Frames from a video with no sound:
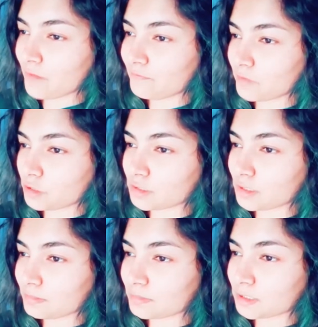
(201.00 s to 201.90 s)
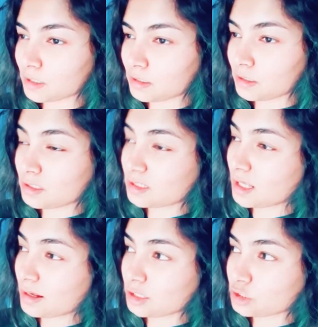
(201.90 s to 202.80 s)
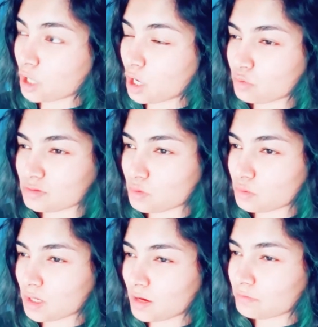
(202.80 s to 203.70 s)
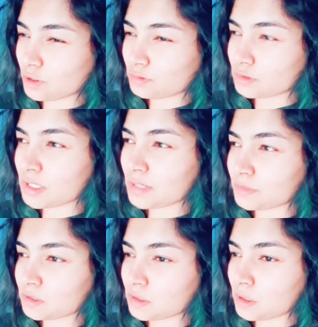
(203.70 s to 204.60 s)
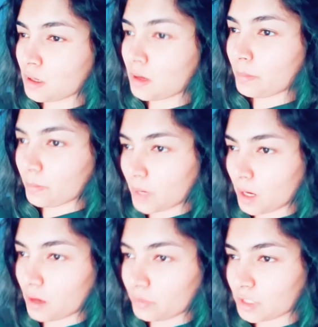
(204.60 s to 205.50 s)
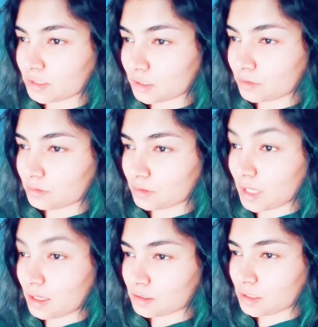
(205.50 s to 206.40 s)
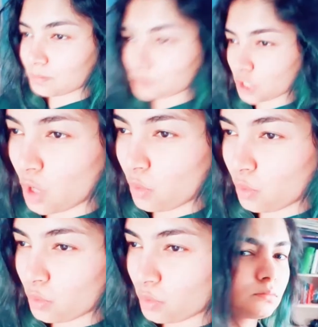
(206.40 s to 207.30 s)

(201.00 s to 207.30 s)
have fingertips, but our toes don't have toe tips. But we still can tiptoe.